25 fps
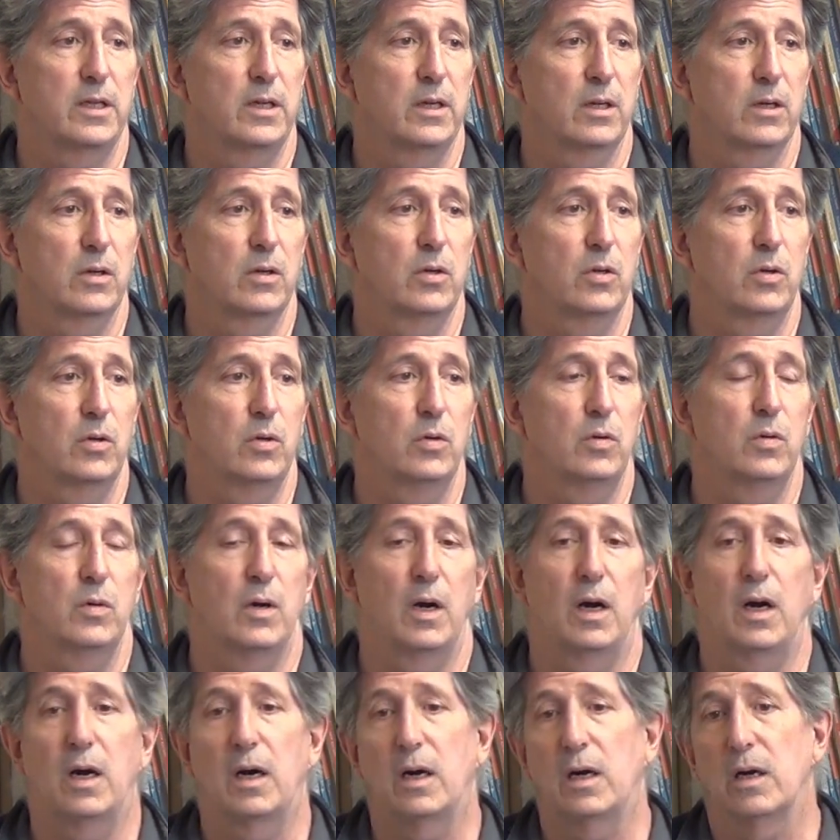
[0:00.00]
here who
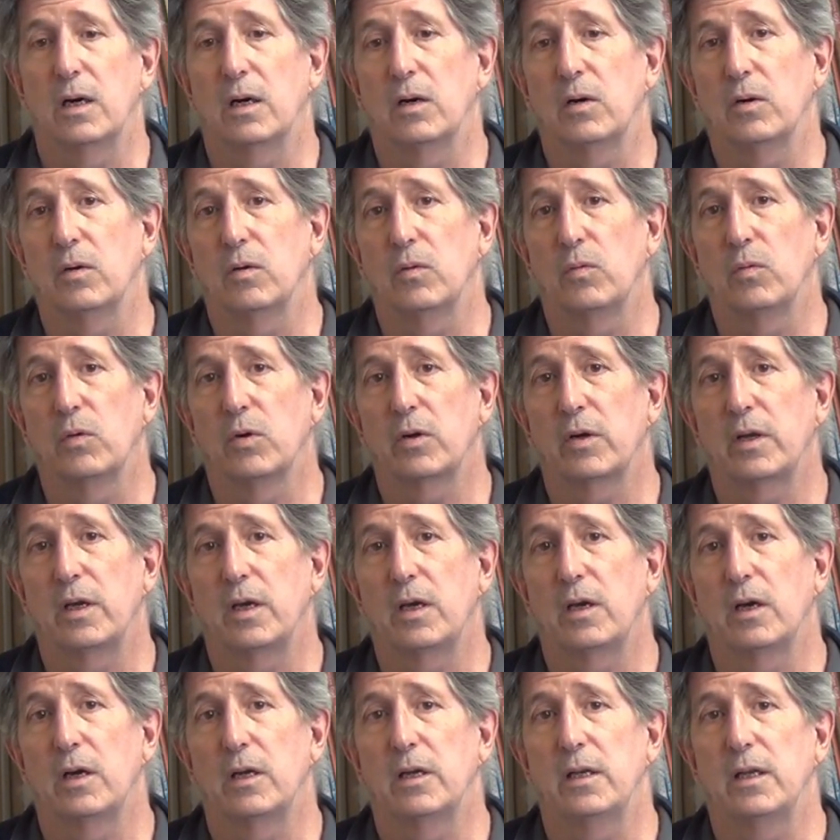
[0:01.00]
are
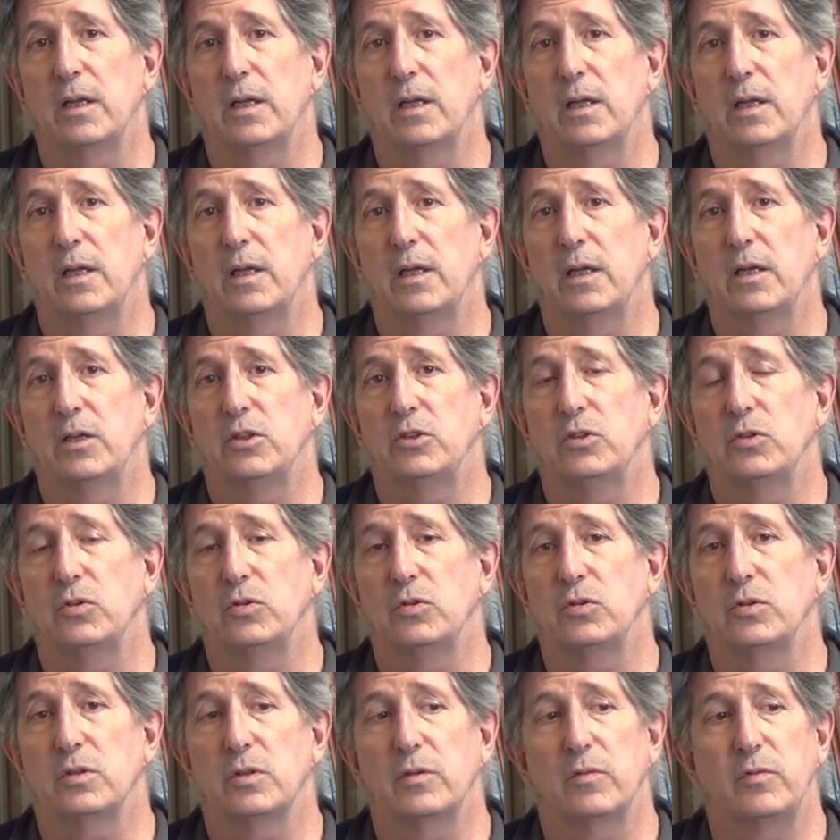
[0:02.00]
working on
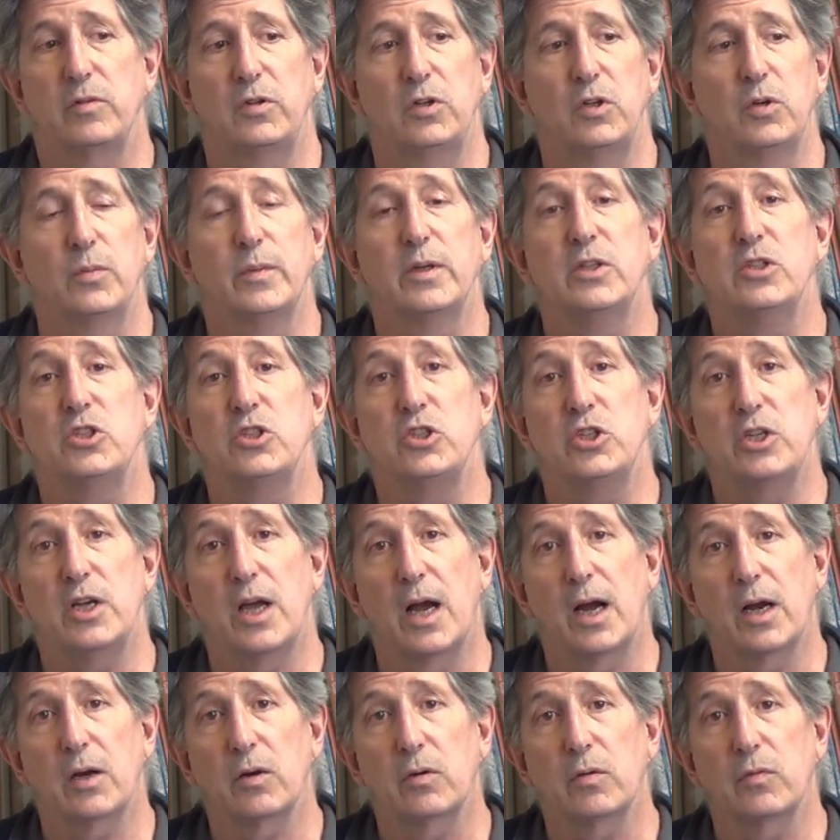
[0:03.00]
issues of human
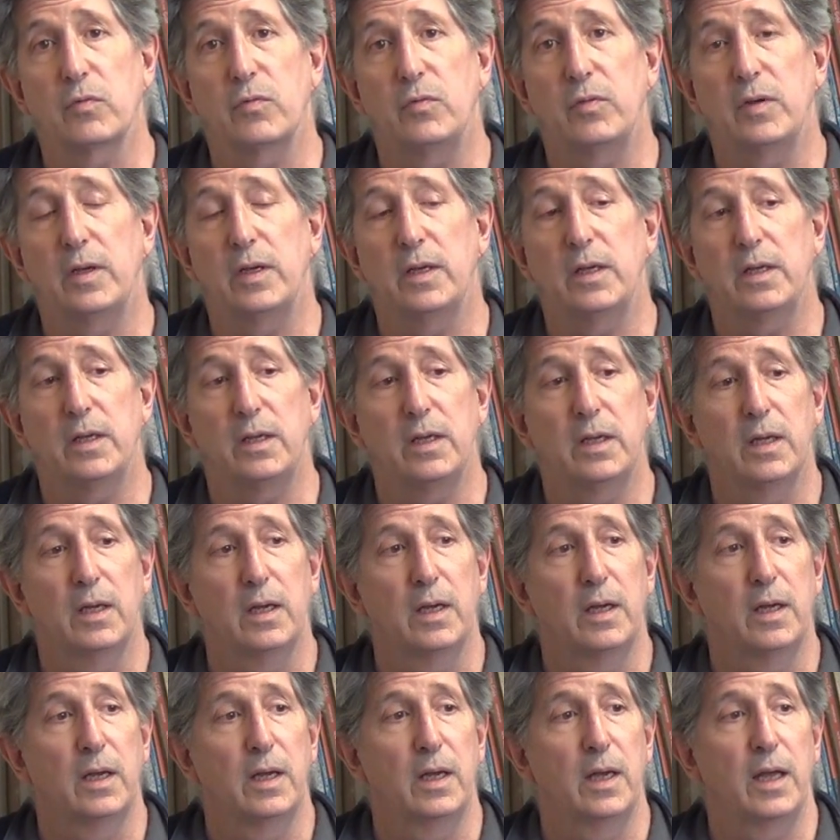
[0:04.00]
geography
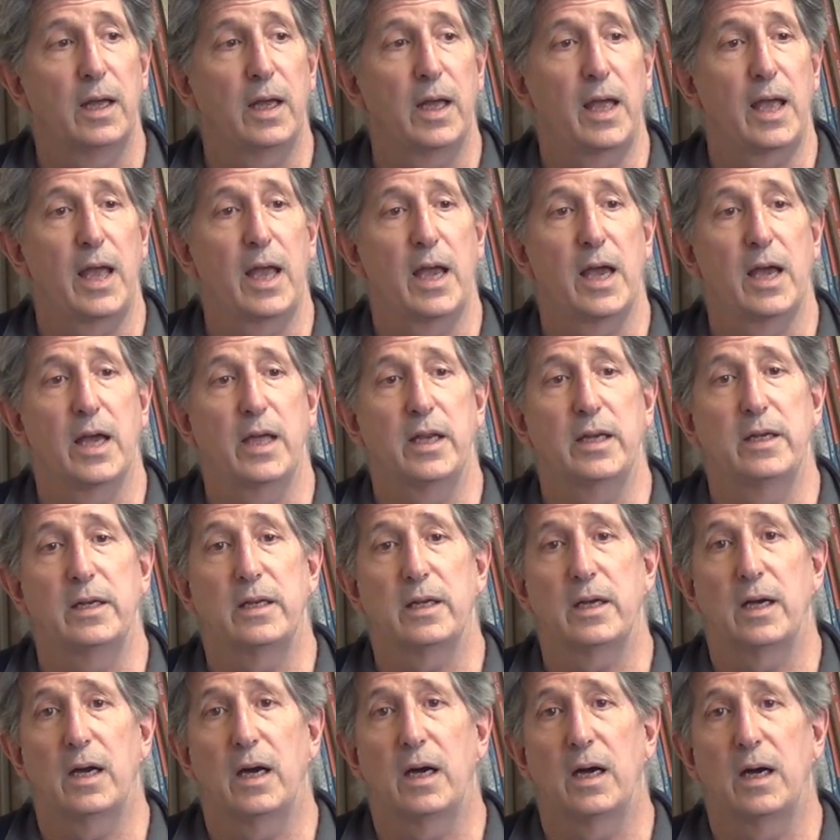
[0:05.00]
and
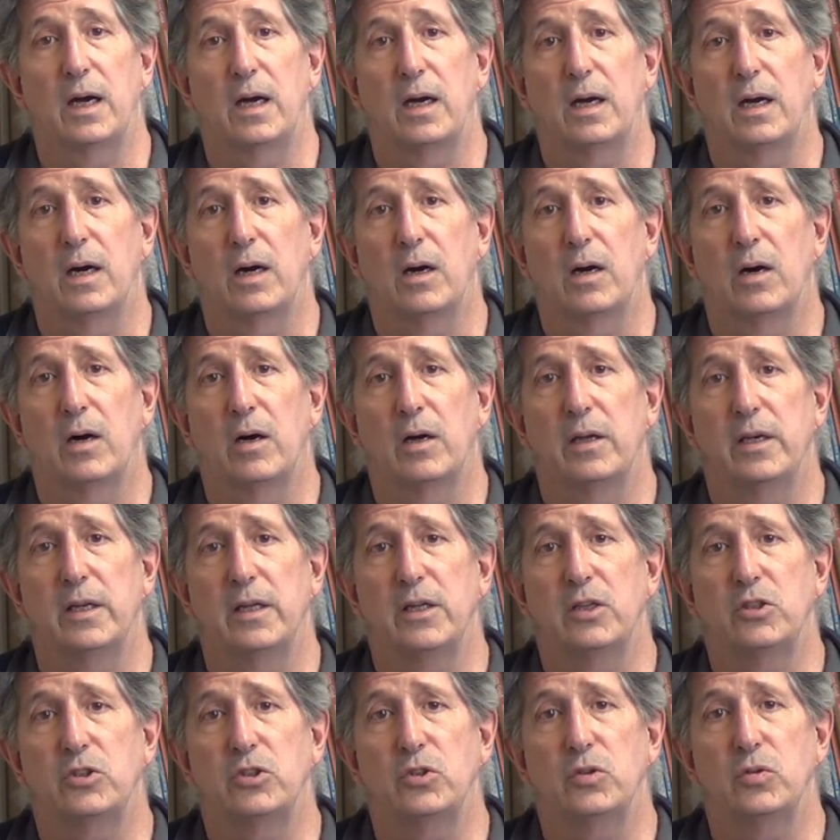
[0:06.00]
on
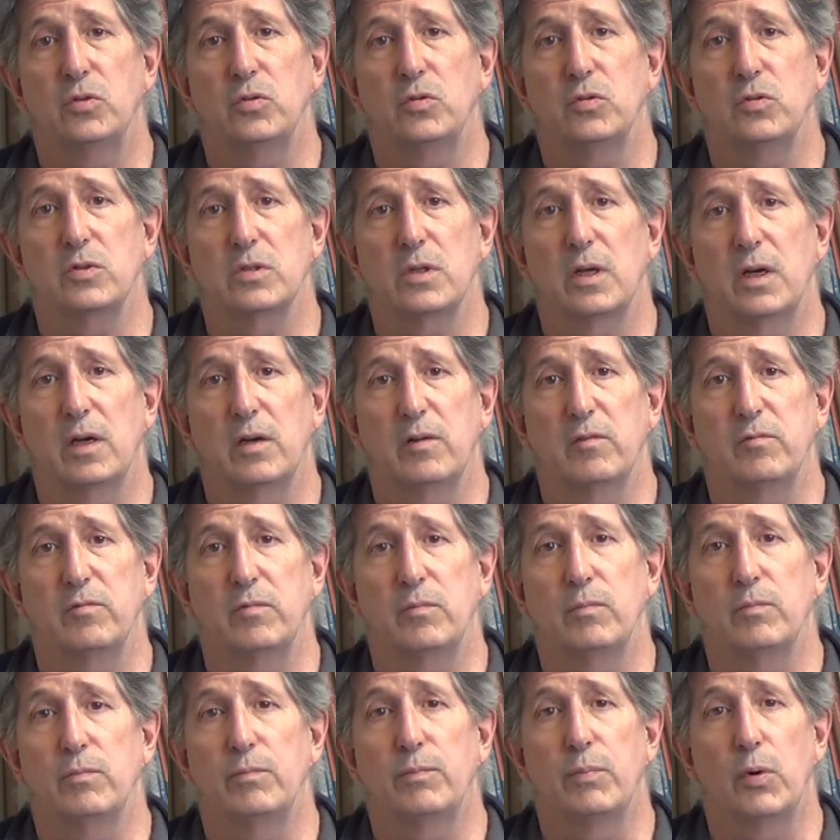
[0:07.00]
issues of
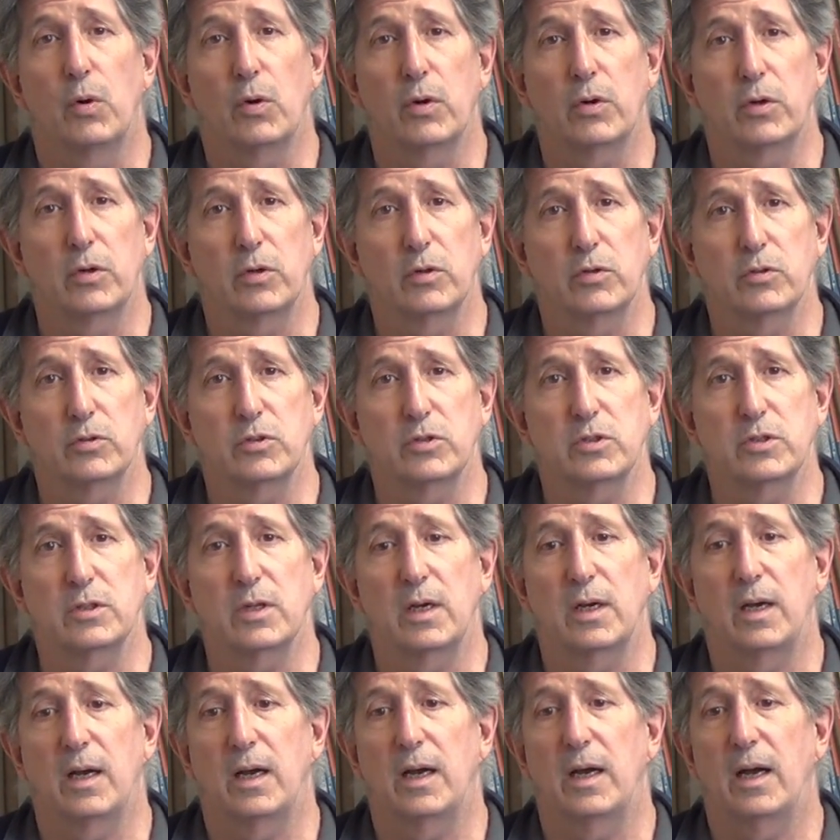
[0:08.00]

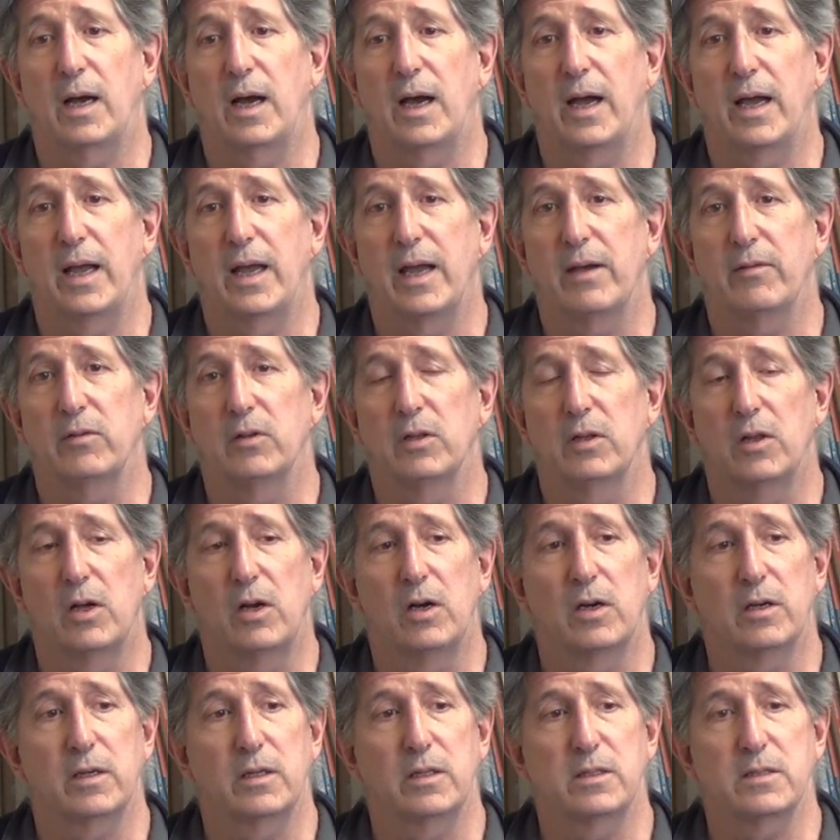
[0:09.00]
borders. I have a
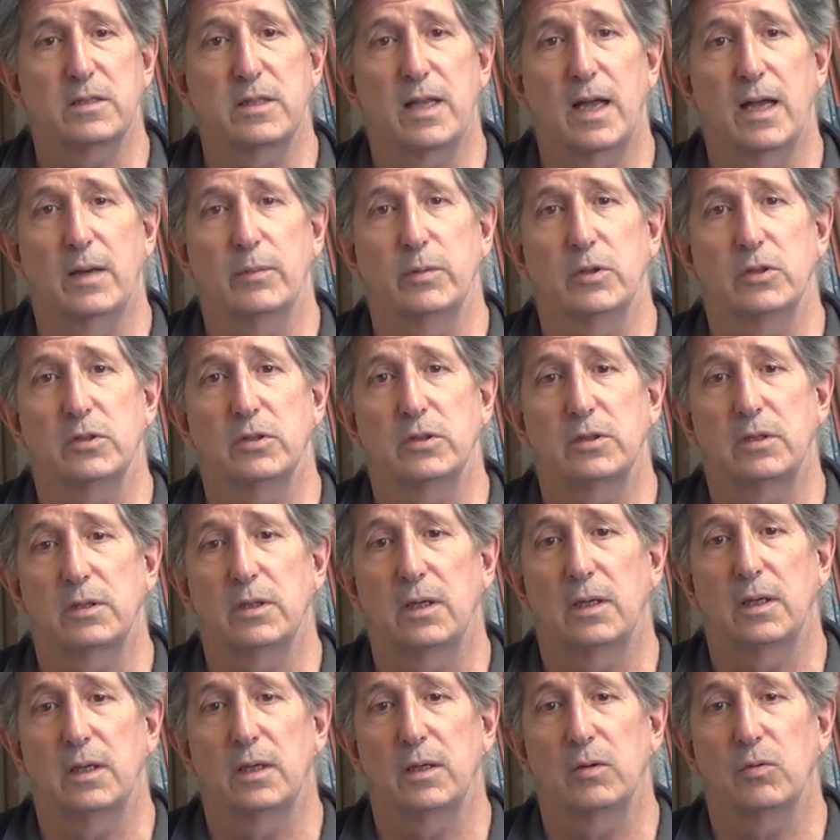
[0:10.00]
long established
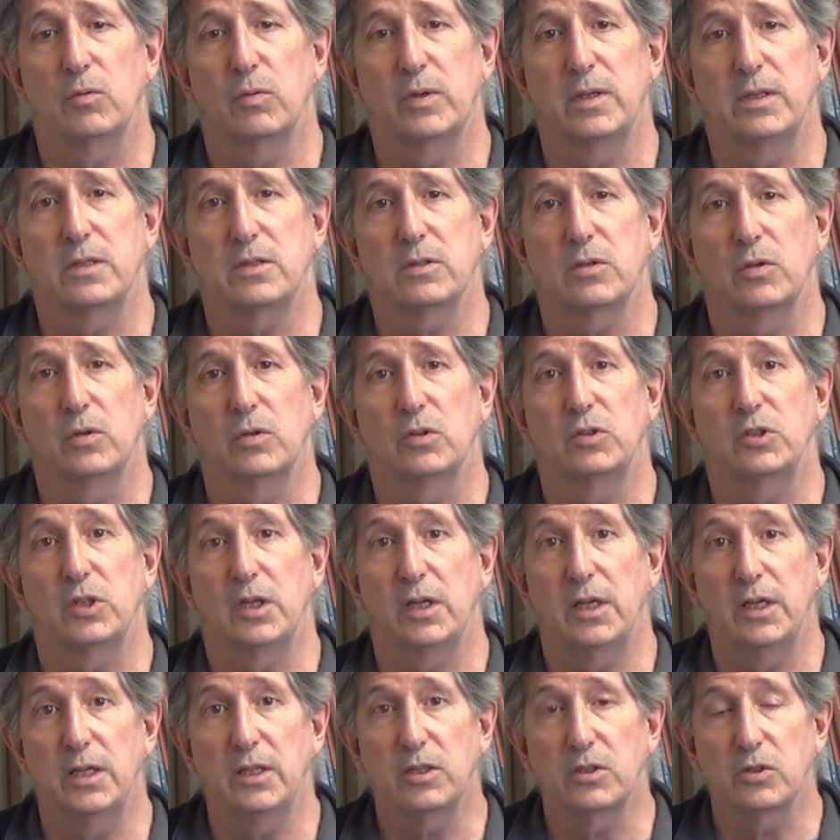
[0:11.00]

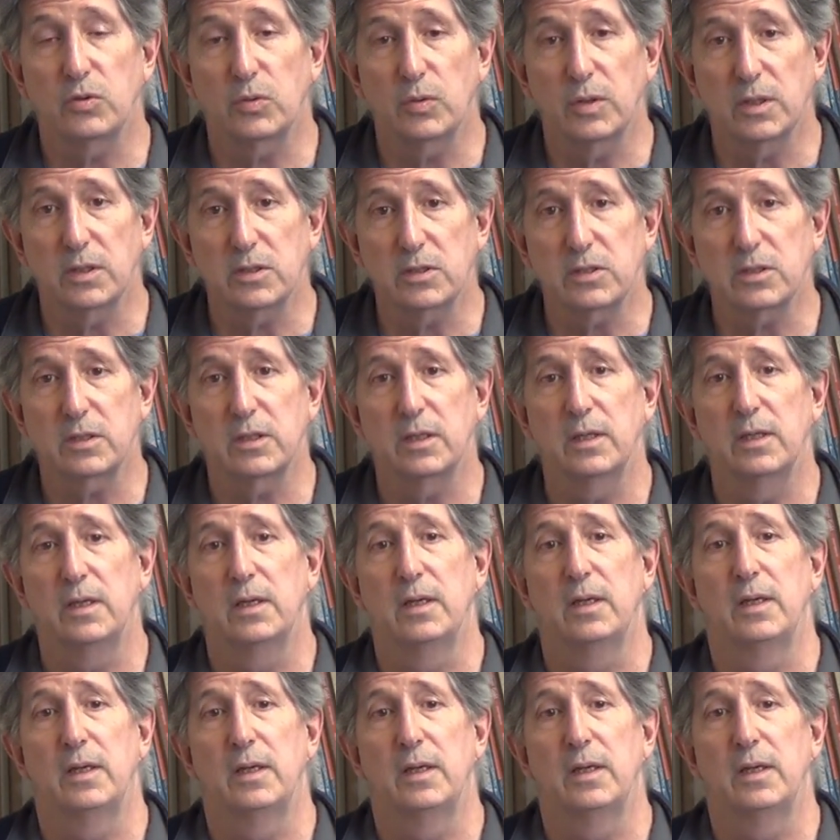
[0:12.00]
research interest